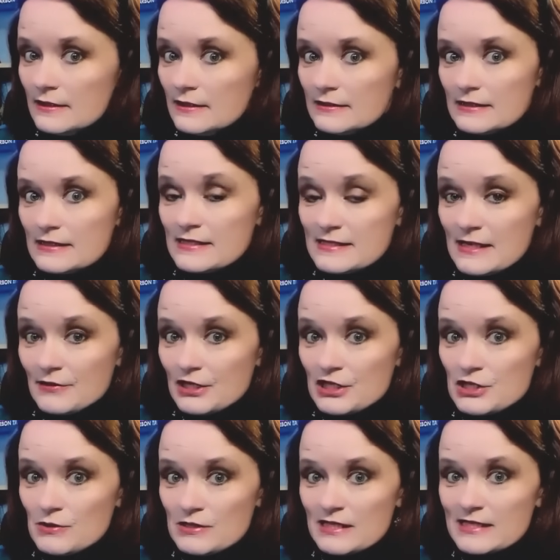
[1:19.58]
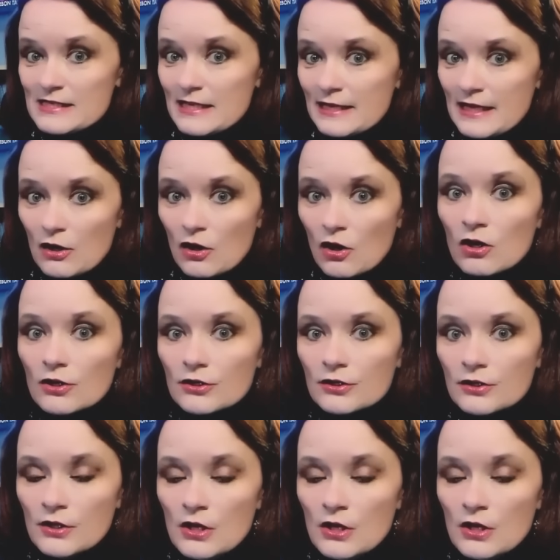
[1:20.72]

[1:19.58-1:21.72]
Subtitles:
doesn't sound like she was listening that hard,